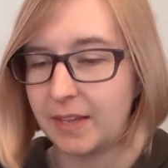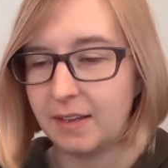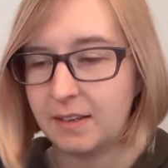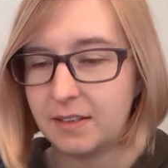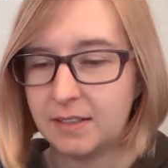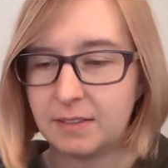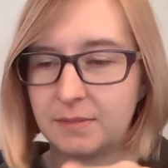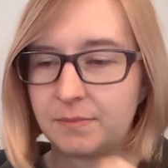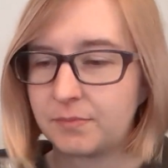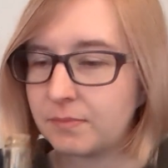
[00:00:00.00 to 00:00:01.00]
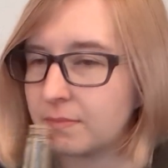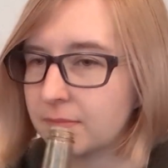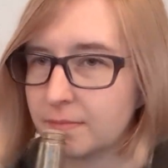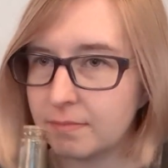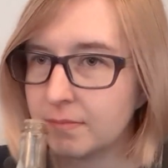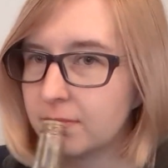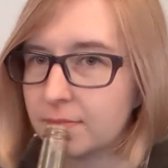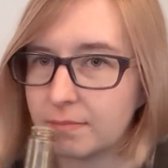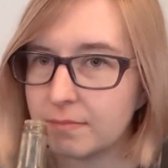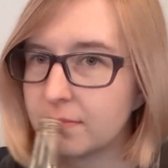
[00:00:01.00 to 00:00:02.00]

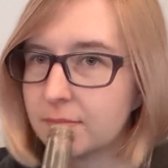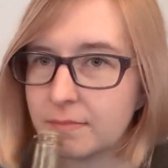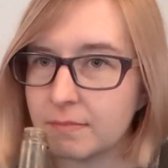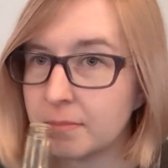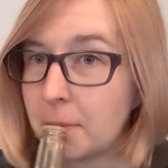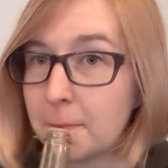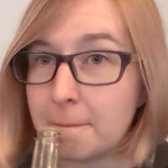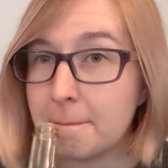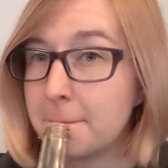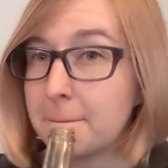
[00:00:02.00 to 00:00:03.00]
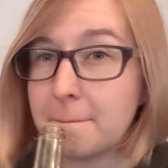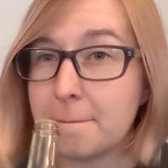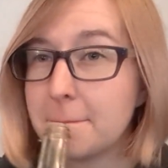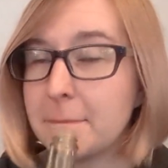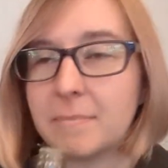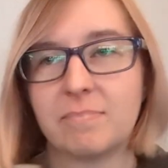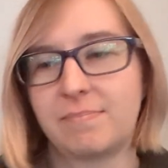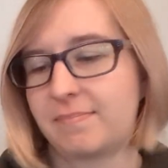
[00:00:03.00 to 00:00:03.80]
Nothing is said.